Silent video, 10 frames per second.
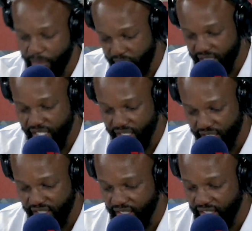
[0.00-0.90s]
The president
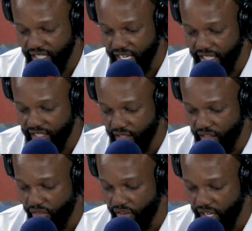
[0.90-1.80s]
recently signed the
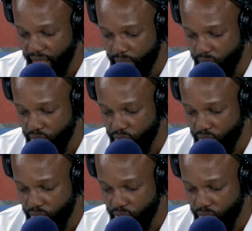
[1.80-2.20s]
South African